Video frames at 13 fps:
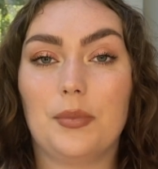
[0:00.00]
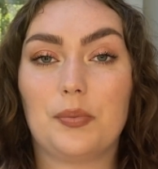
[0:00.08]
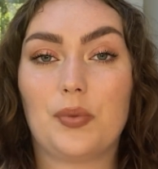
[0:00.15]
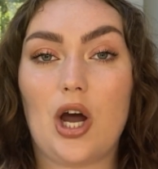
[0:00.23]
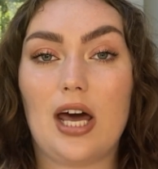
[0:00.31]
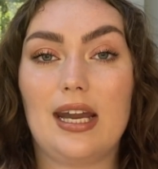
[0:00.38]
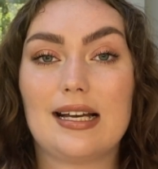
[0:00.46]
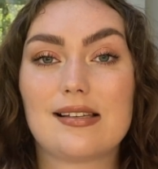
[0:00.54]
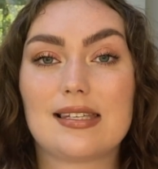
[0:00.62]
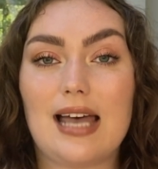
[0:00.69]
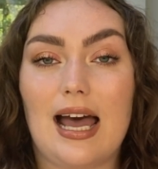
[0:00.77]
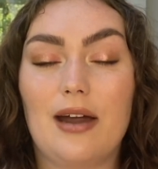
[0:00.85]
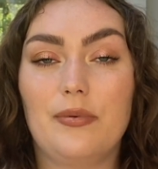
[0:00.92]

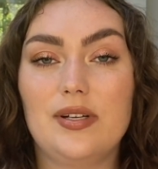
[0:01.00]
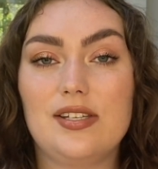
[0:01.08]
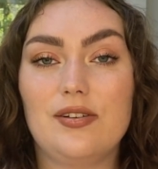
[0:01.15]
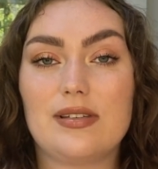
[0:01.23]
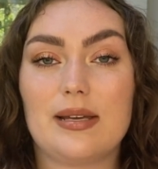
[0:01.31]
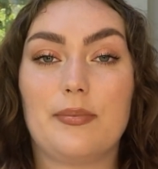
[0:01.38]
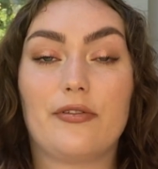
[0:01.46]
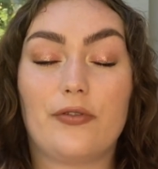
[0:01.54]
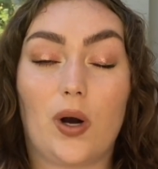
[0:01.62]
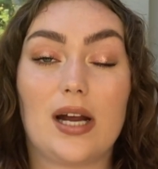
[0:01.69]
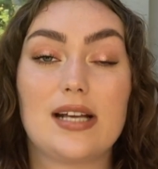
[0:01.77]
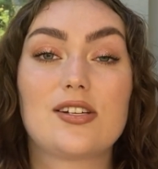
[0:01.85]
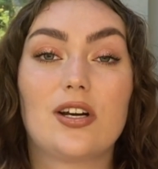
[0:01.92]
products I was using
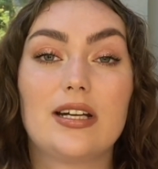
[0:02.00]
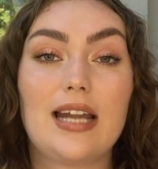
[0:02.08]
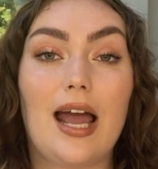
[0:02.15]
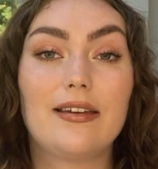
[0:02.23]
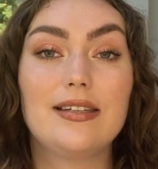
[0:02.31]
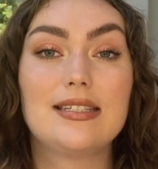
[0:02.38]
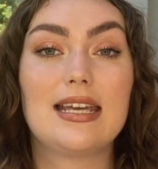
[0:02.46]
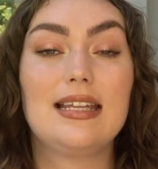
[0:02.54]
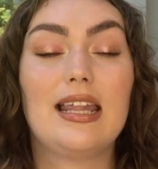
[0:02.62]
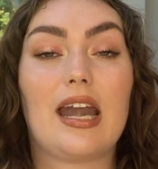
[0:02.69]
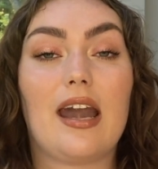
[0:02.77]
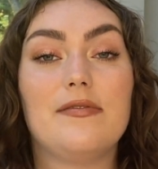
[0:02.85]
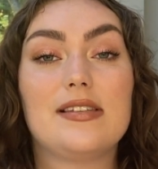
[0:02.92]
before I started Accutane
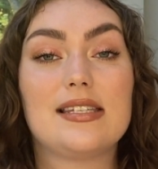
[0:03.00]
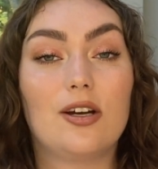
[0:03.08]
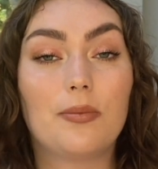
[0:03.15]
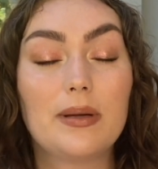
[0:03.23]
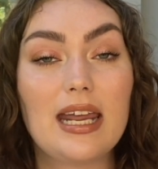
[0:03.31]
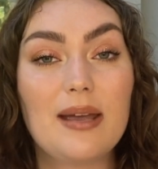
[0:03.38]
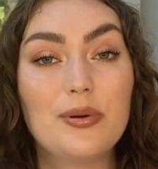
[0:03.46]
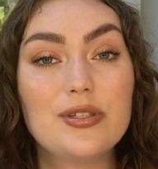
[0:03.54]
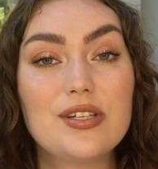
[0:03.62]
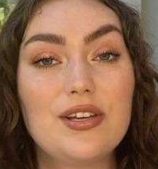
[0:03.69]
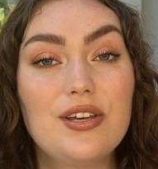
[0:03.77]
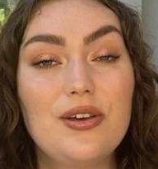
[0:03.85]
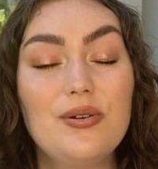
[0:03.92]
that I've still been able
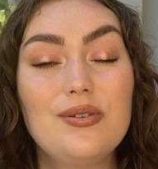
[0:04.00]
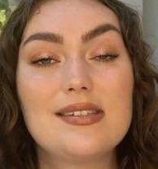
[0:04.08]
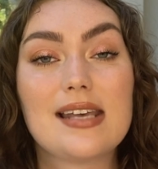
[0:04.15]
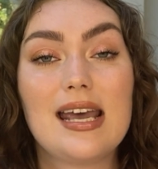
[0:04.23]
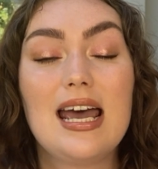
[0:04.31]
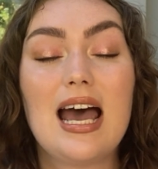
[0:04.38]
to use.